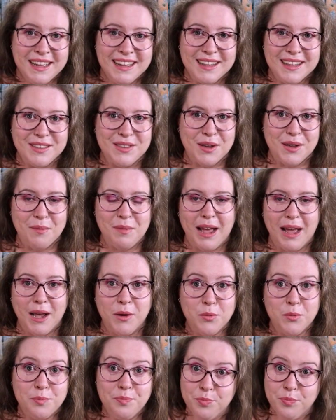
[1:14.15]
So I'm like,
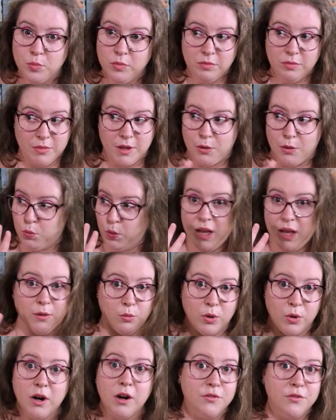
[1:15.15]

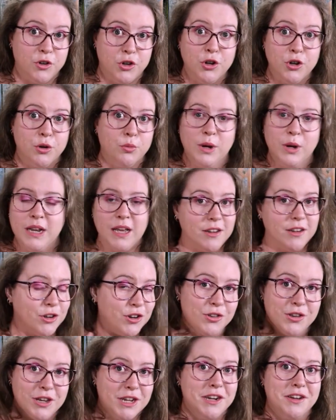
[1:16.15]
we're overdue. We need to
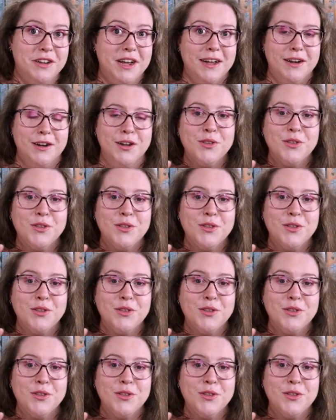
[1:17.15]
just get it done.